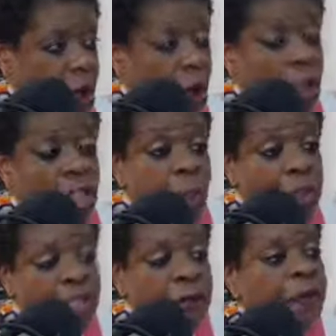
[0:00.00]
or
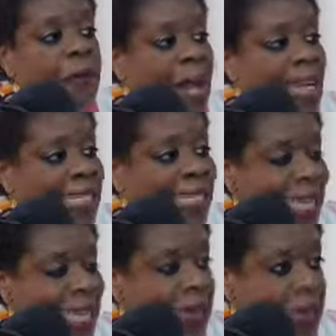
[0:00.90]
trying to find
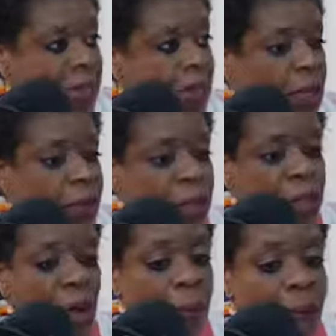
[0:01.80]
themselves through a
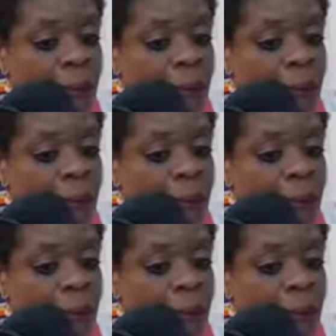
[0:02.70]
job.